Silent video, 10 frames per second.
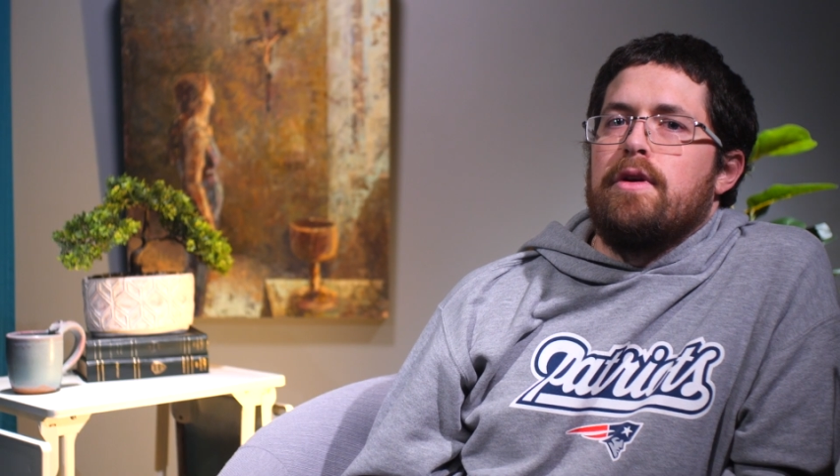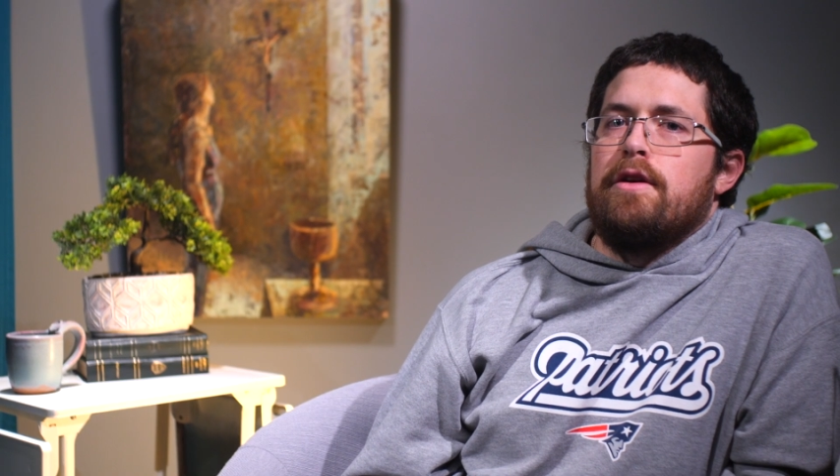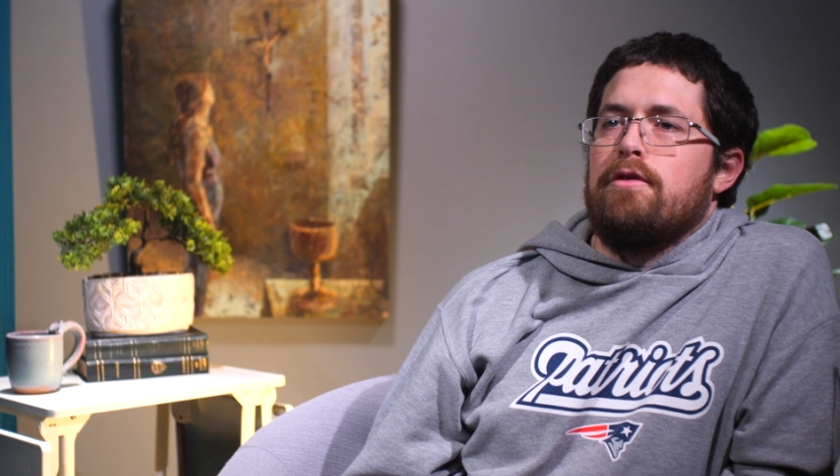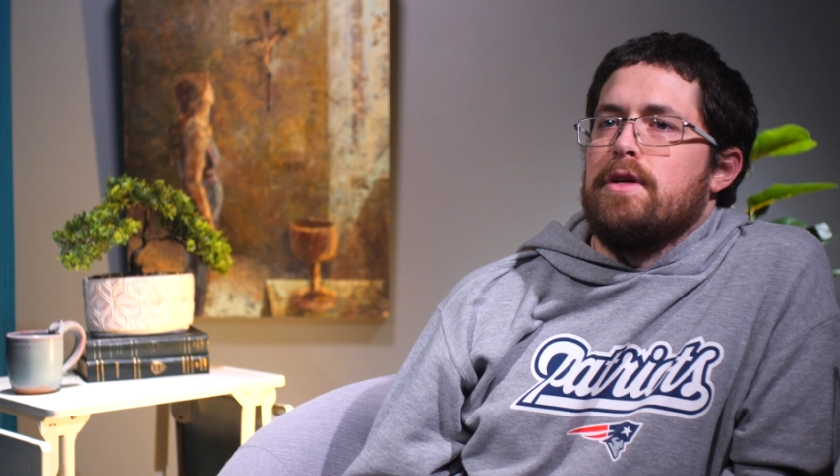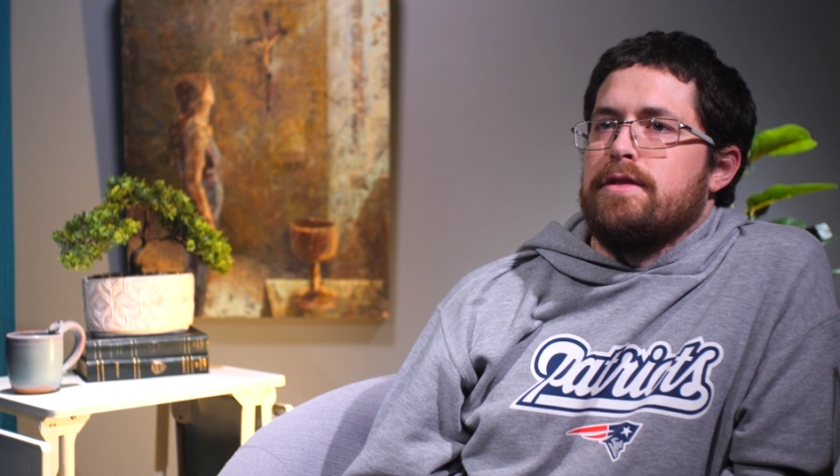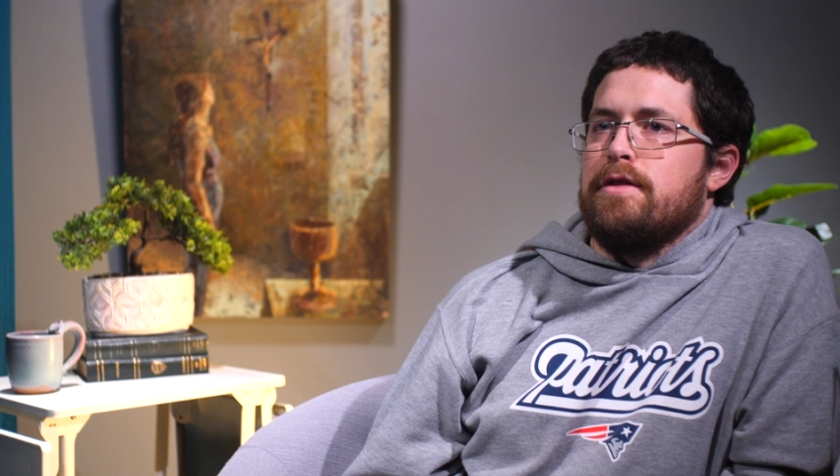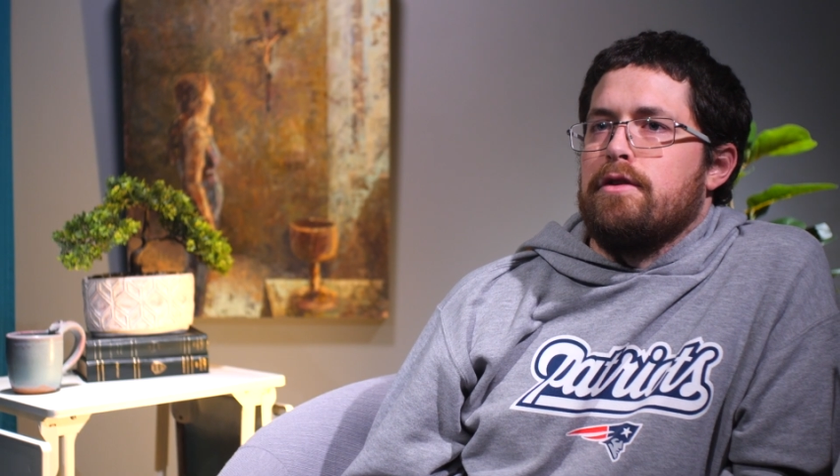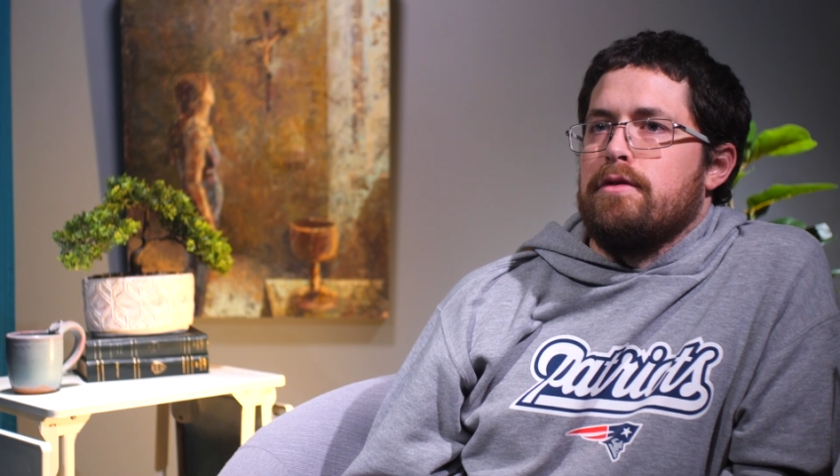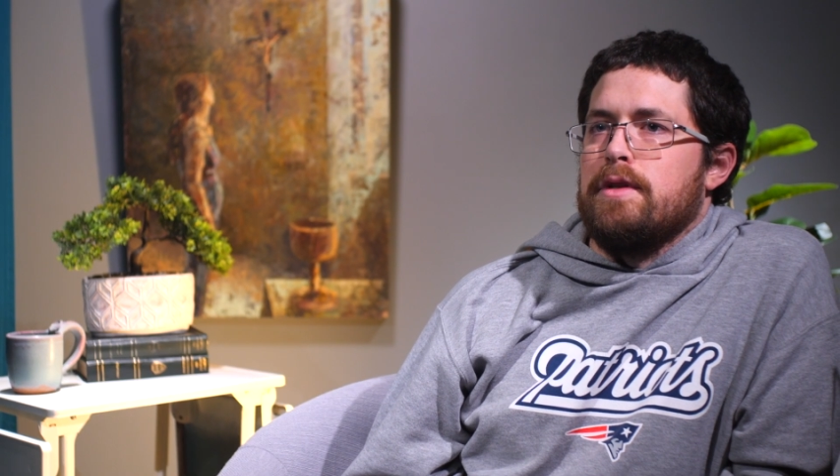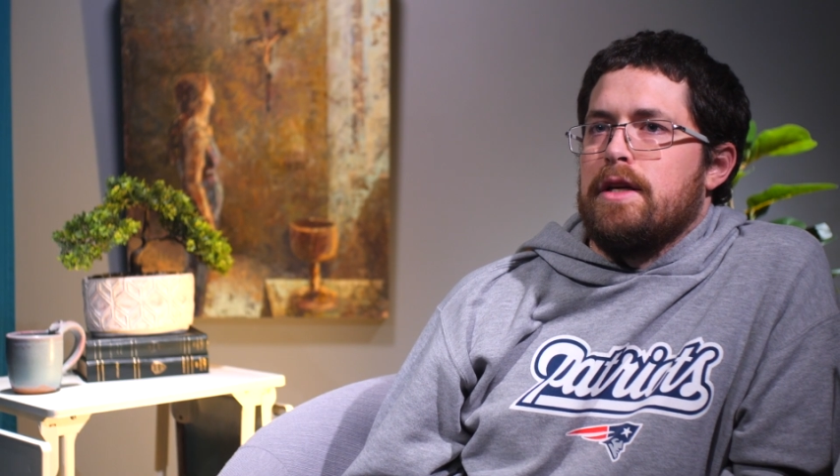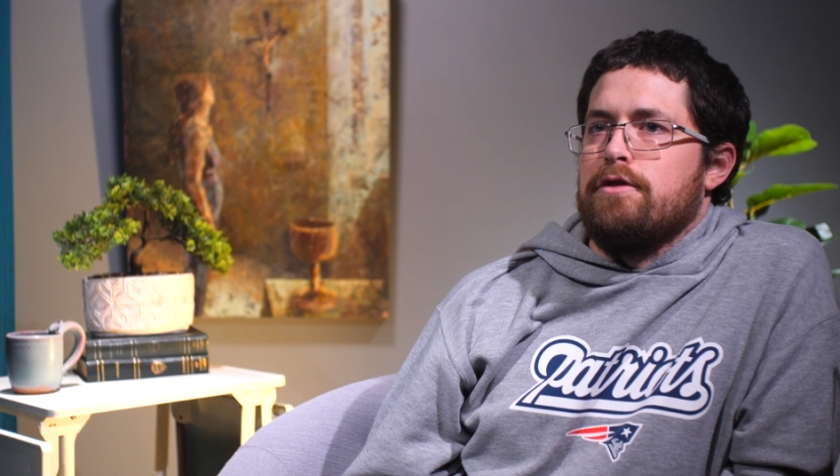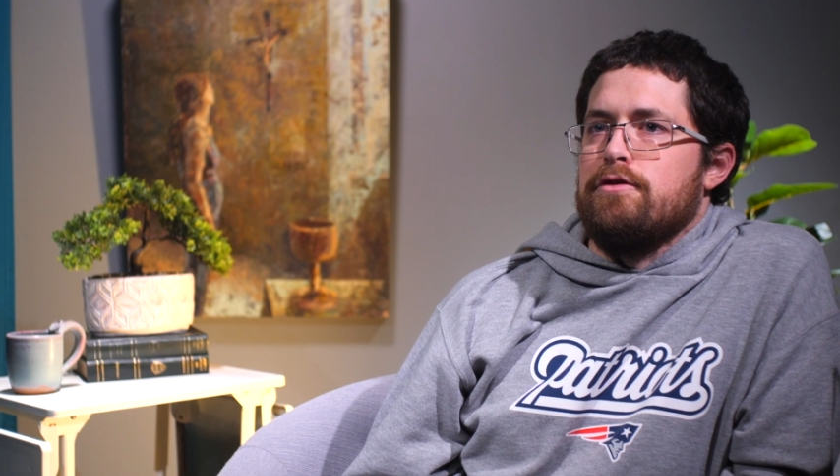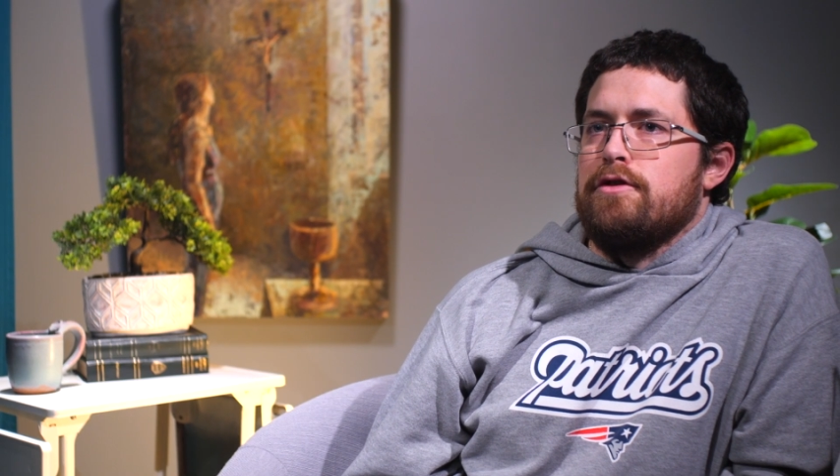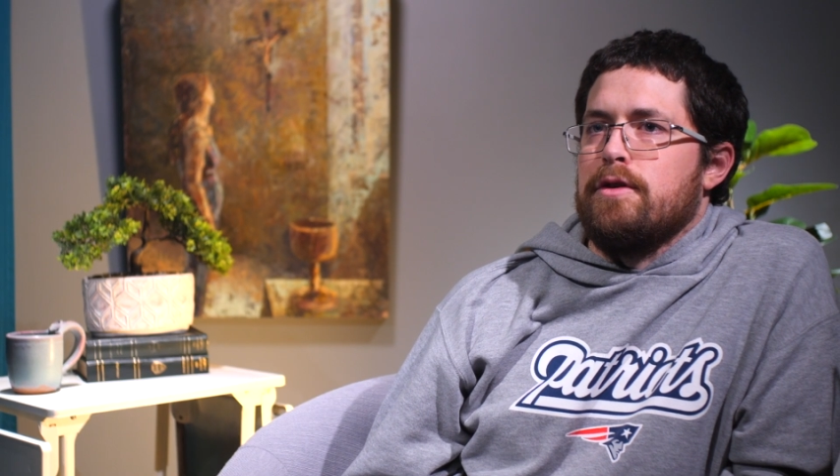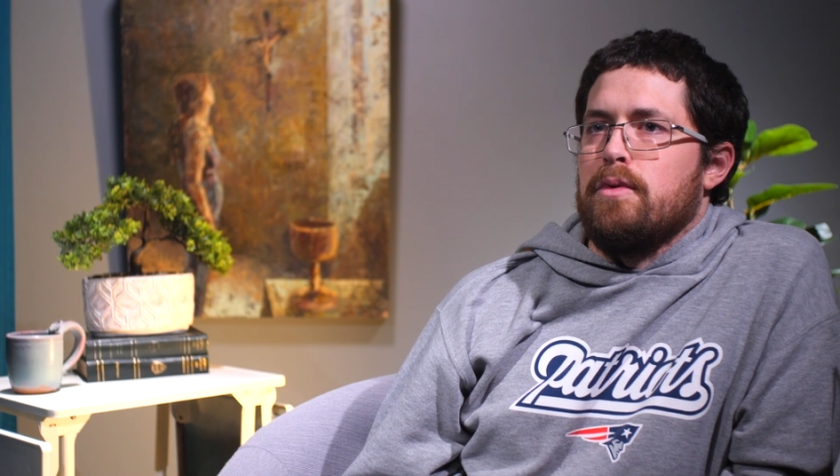increase in her
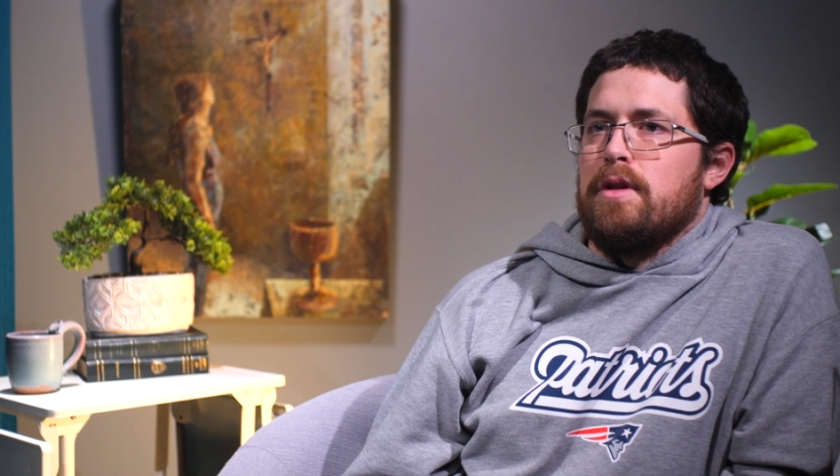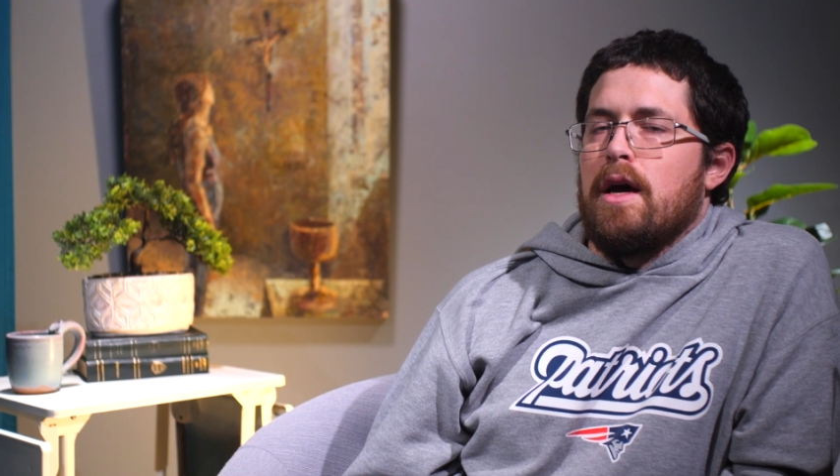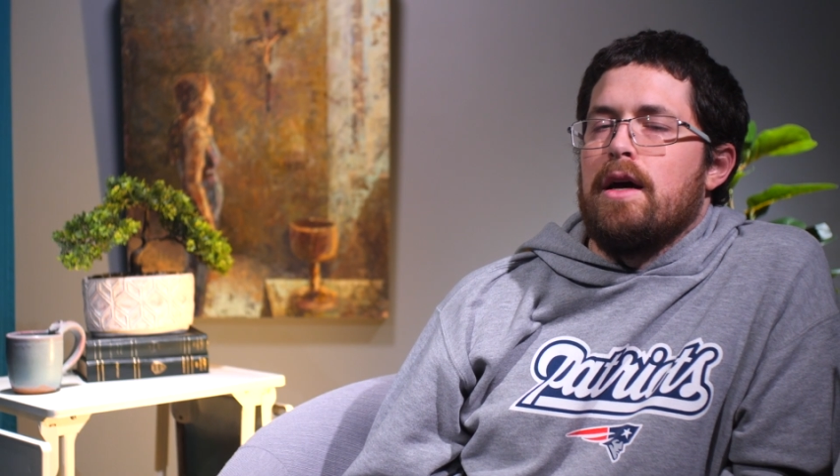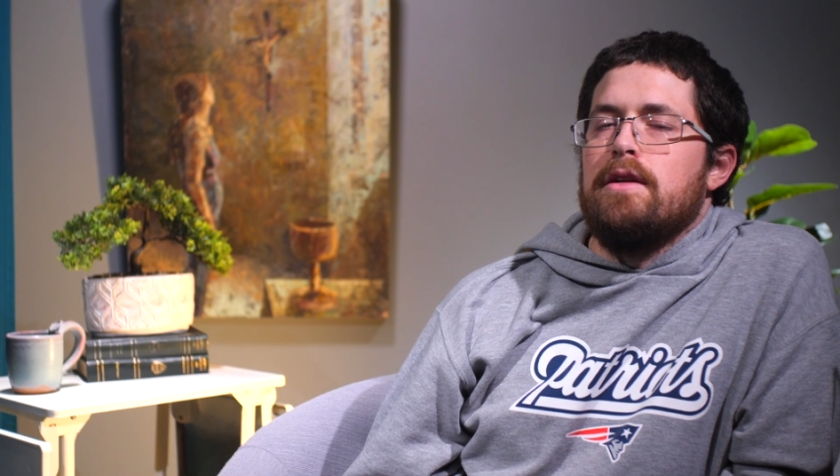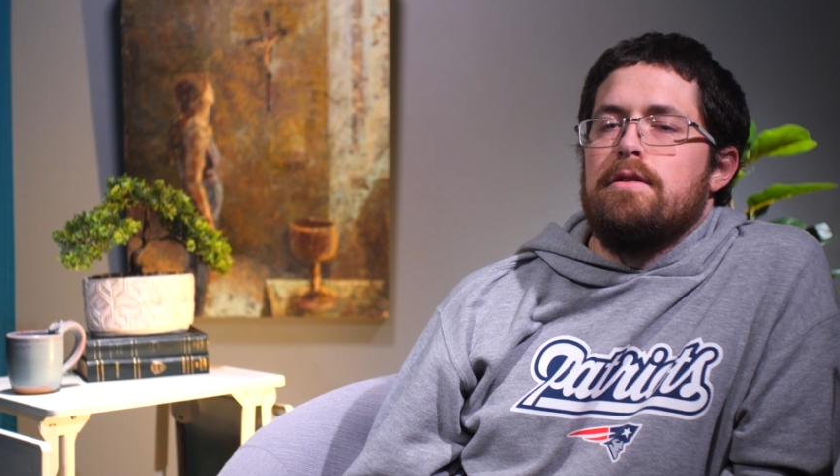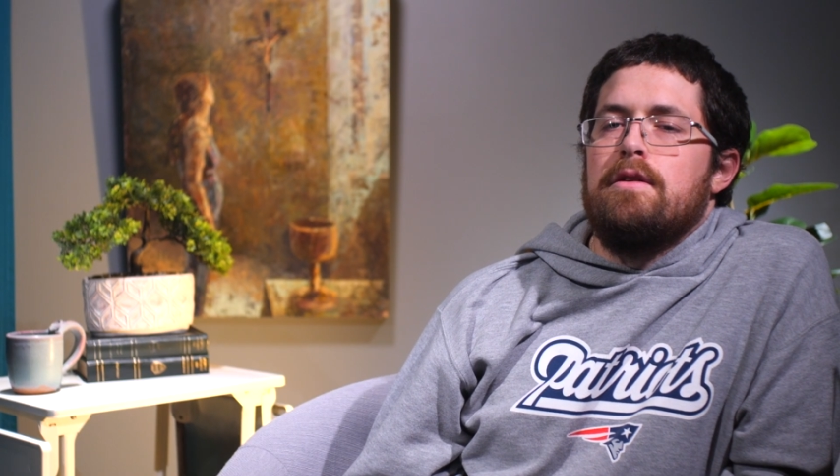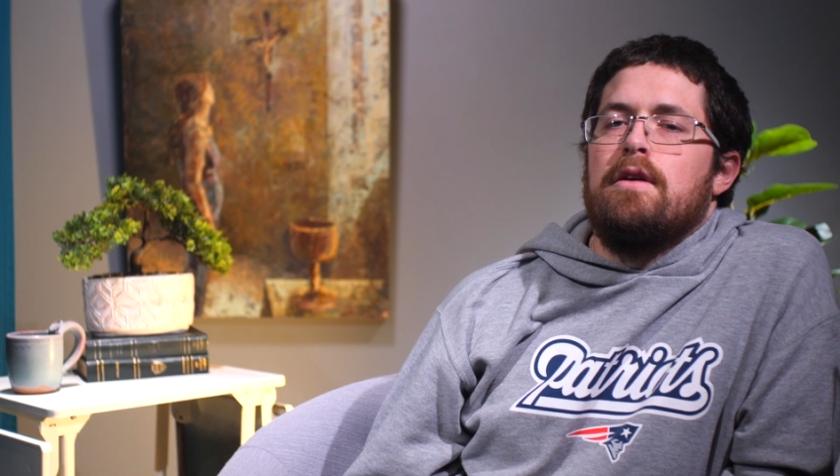relationship with God.